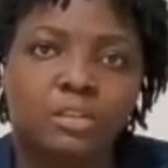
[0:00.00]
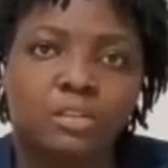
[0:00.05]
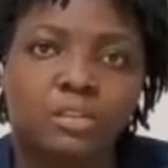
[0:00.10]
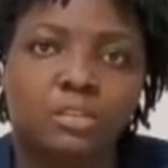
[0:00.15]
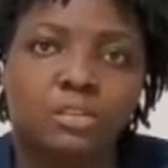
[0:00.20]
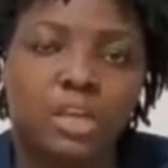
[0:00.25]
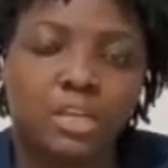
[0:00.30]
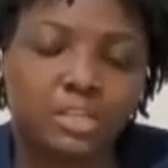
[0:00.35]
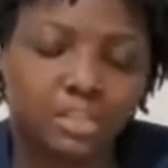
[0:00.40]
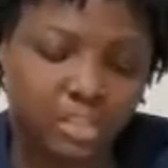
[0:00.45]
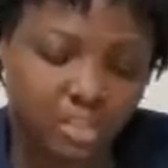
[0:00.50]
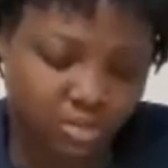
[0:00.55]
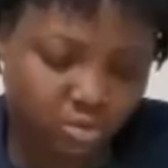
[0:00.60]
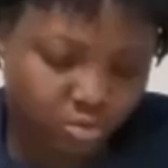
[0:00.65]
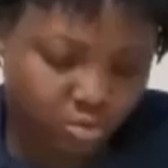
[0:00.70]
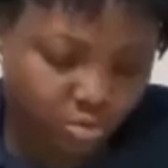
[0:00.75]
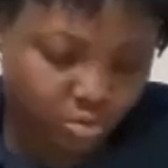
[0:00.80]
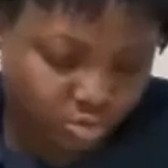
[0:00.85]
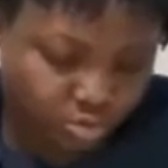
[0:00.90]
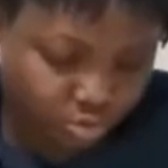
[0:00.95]
That can
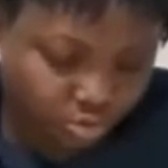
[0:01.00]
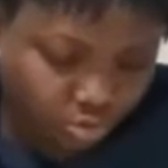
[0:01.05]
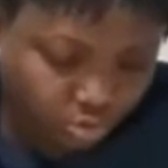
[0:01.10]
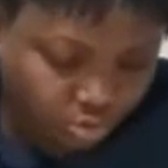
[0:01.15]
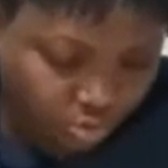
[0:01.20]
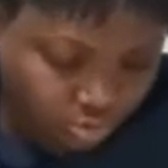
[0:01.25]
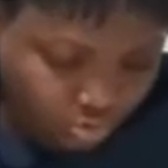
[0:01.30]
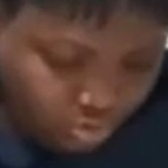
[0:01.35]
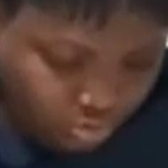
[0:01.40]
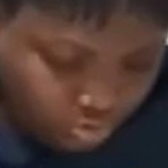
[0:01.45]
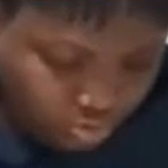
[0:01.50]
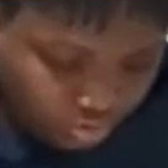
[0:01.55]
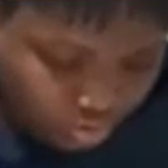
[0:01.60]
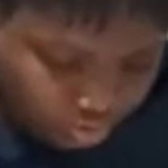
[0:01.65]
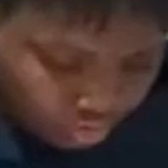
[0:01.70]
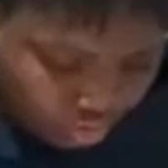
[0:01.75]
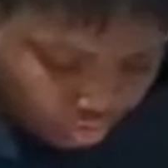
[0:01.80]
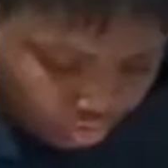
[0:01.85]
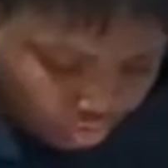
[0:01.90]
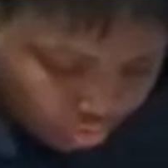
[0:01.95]
cause shock.
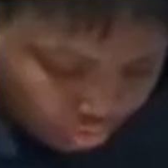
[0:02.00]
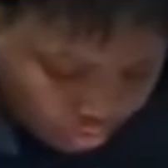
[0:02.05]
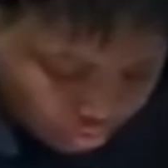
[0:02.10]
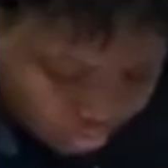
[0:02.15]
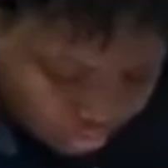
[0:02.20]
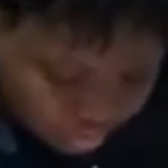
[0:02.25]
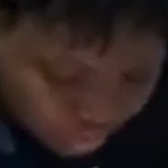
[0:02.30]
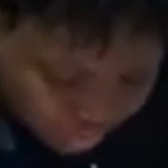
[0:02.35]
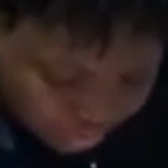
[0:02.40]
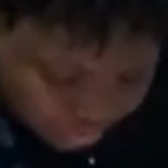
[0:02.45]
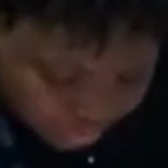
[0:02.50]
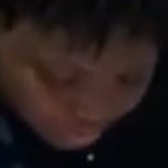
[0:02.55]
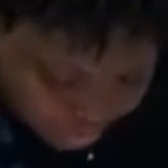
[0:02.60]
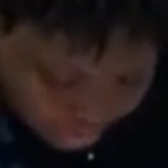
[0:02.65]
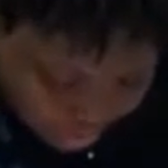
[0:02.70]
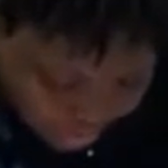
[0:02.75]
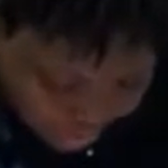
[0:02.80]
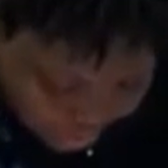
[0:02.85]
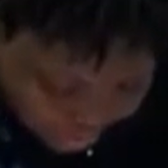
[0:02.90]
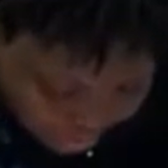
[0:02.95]
Or
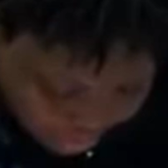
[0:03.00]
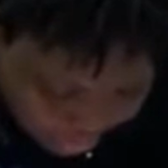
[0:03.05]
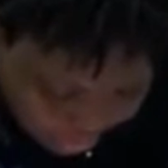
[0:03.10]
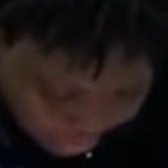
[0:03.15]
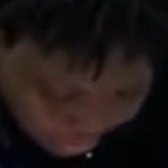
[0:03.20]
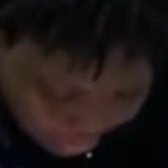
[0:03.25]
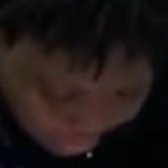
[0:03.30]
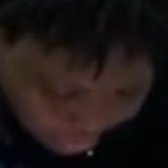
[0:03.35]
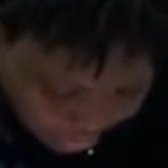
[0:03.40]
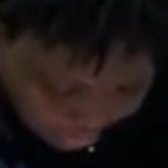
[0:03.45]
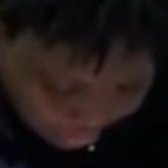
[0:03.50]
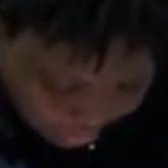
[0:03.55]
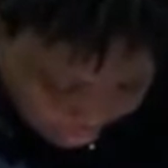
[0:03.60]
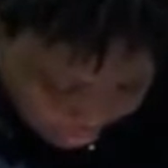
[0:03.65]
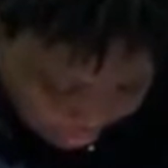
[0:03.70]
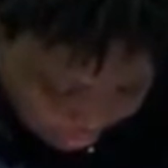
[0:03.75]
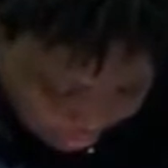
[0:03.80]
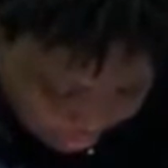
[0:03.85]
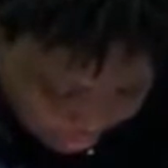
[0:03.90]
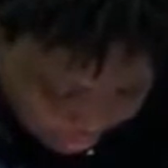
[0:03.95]
somebody has
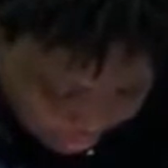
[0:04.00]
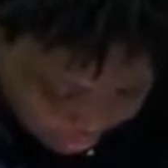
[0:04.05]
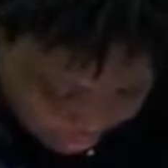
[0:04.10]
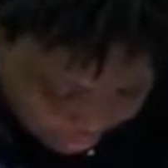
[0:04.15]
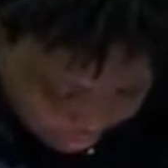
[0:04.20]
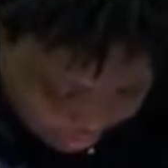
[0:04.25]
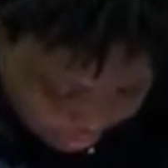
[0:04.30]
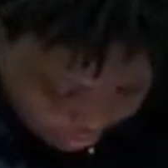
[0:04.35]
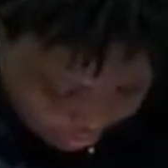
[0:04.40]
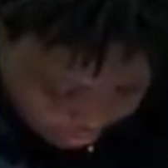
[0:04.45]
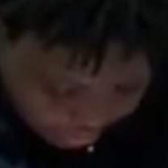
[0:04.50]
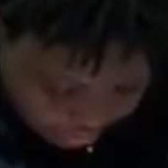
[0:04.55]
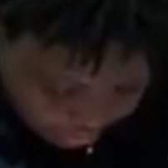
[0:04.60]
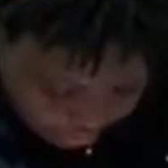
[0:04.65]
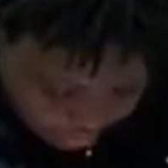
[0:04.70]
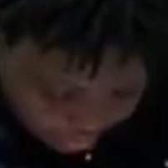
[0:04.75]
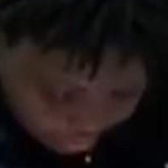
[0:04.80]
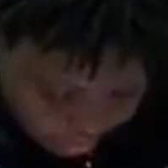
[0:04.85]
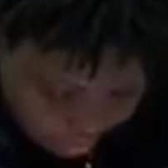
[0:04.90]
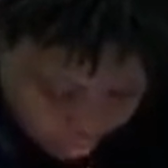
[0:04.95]
infection,
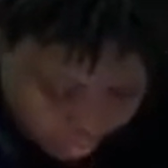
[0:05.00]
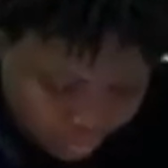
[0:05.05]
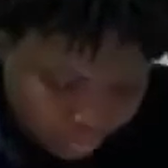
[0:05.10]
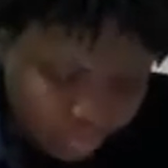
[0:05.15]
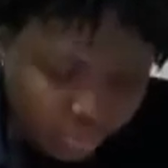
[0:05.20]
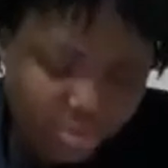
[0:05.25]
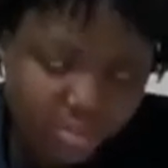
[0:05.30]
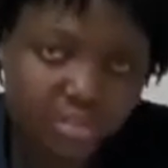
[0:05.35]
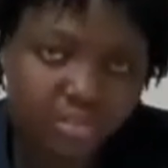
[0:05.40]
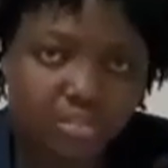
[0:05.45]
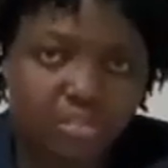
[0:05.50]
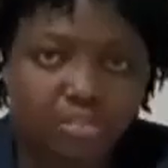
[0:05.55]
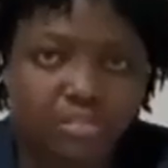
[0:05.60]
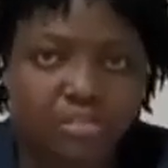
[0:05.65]
in the body